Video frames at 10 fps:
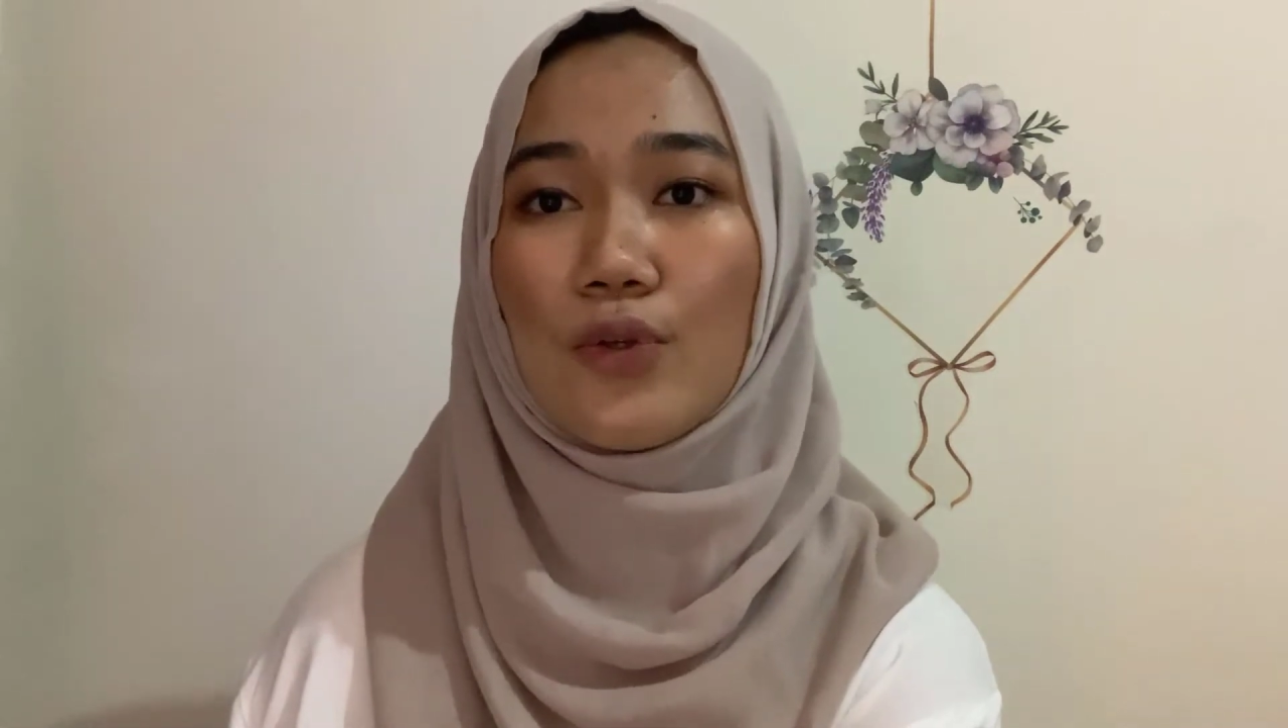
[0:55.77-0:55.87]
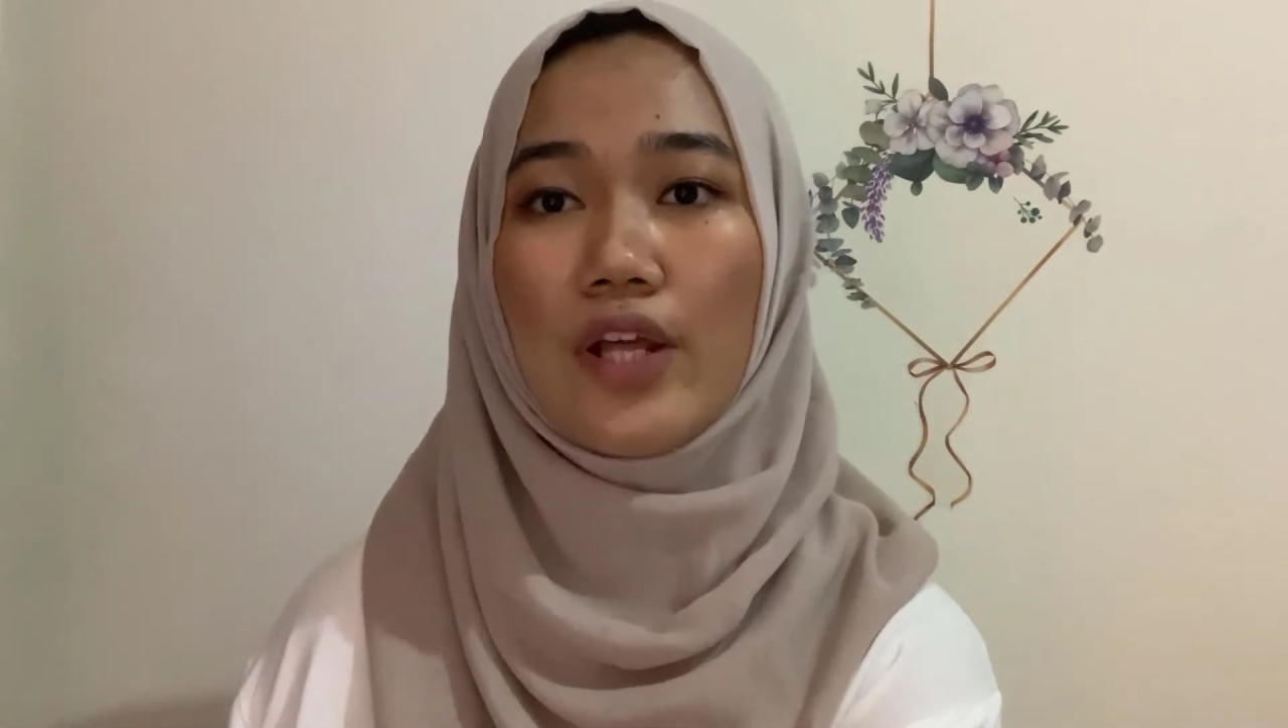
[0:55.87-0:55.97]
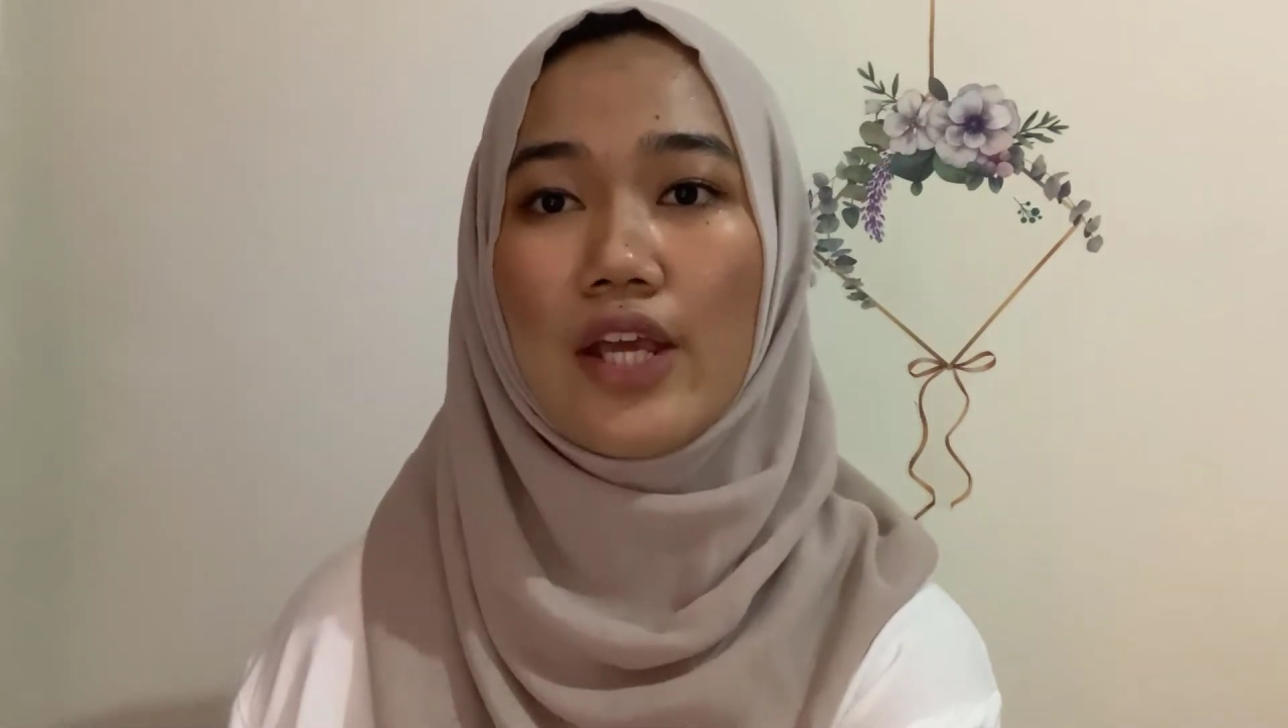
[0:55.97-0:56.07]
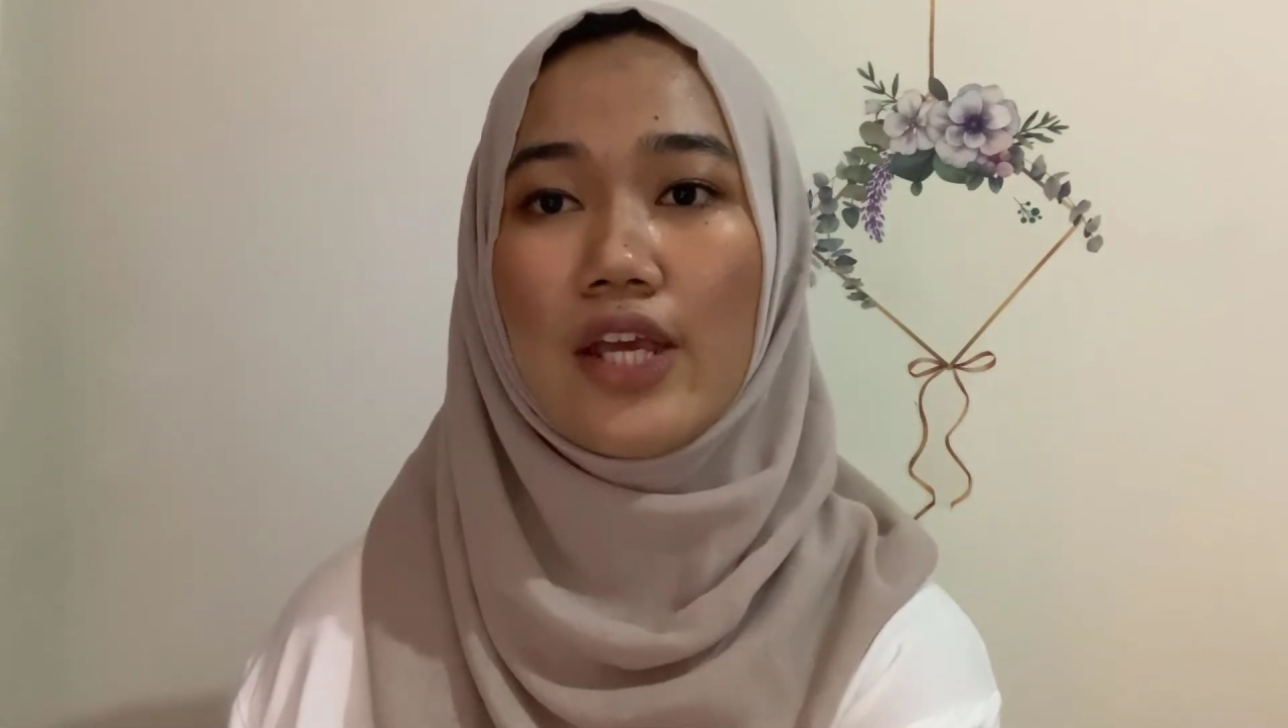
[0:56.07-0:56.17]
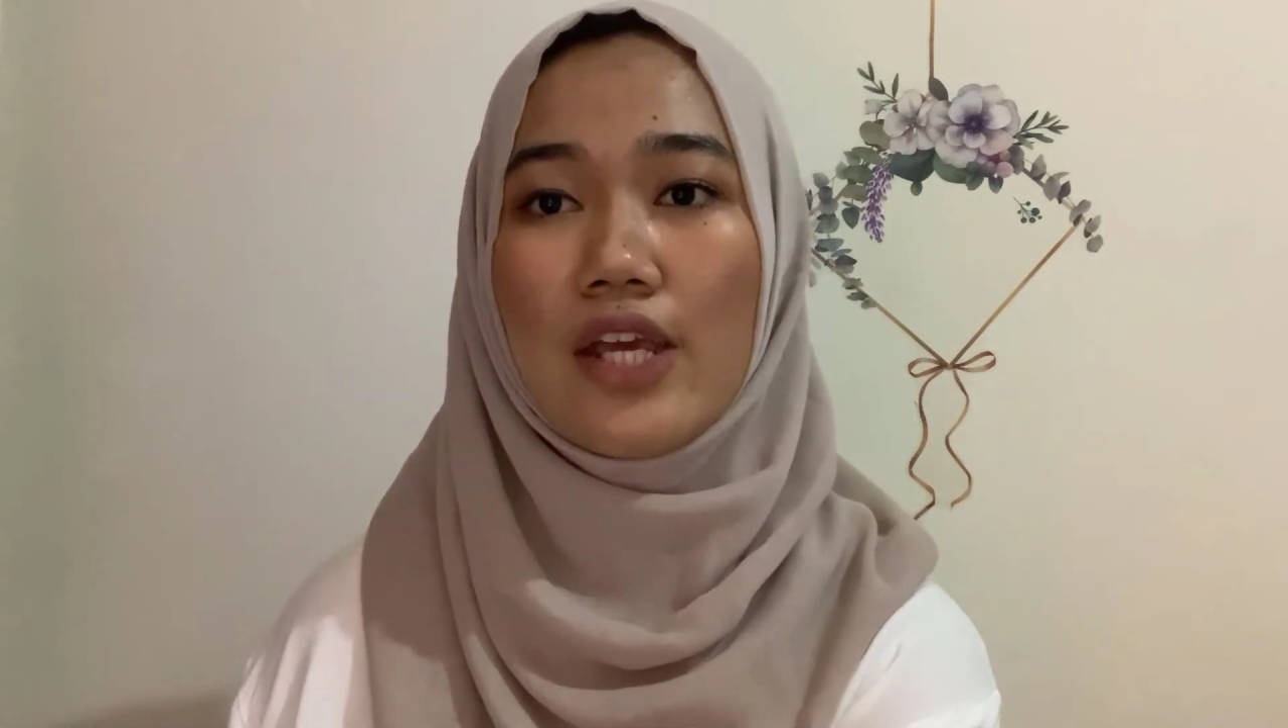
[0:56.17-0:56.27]

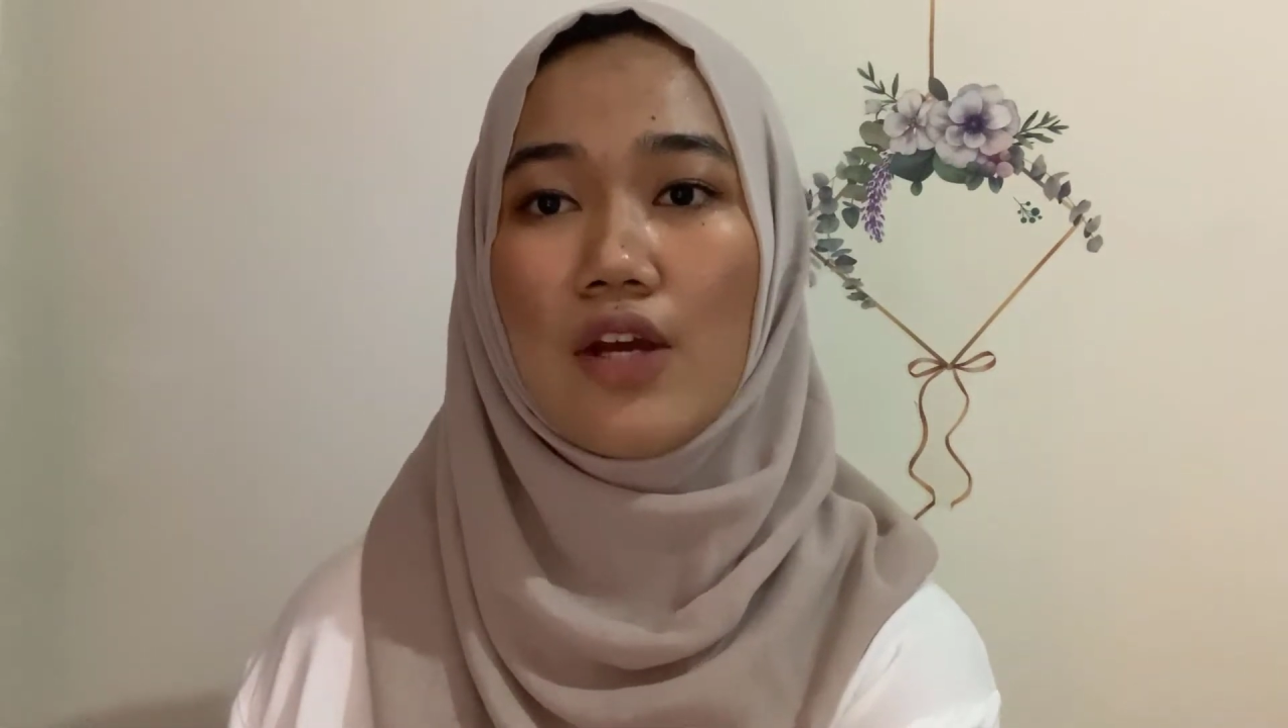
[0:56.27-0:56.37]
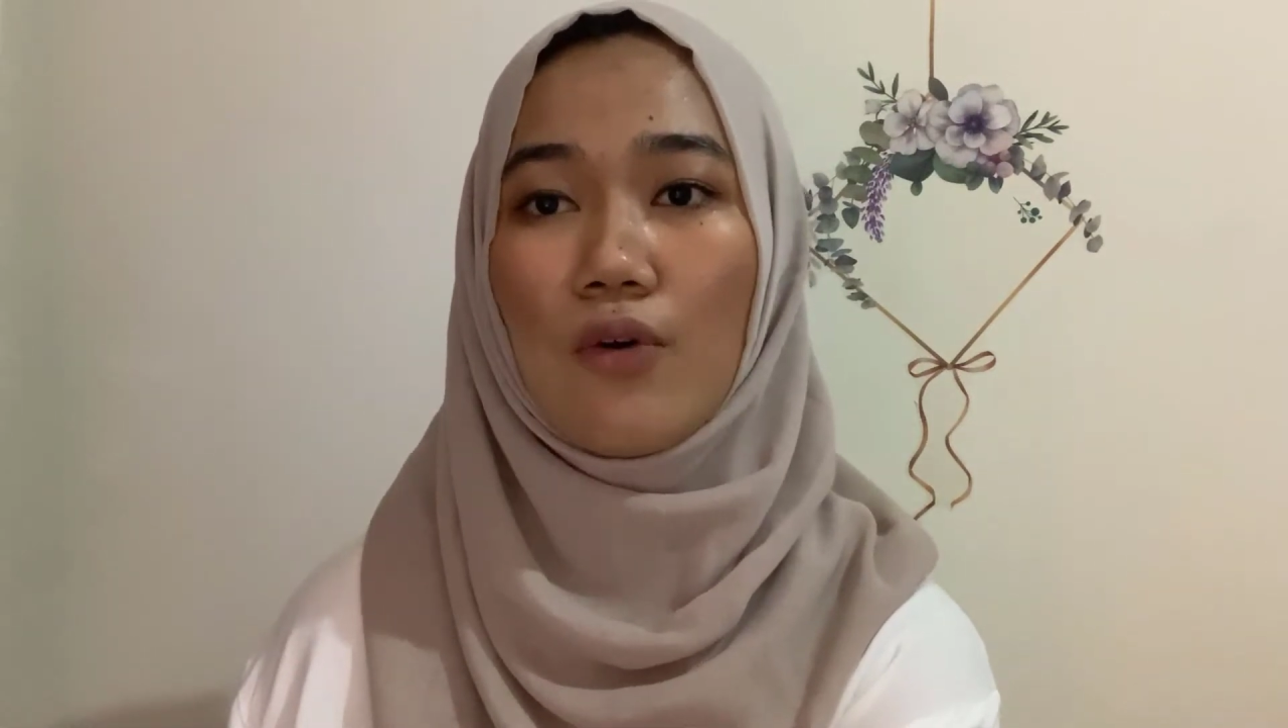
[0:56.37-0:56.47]
they